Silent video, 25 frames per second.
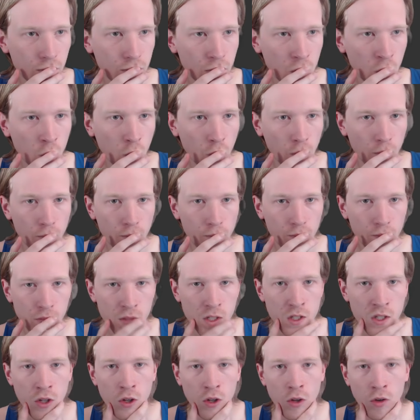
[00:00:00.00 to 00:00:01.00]
Cool.
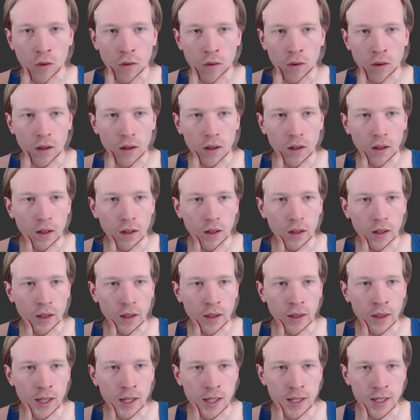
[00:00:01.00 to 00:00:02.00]
So
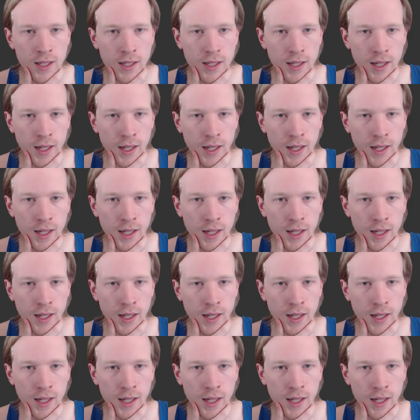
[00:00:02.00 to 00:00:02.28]
this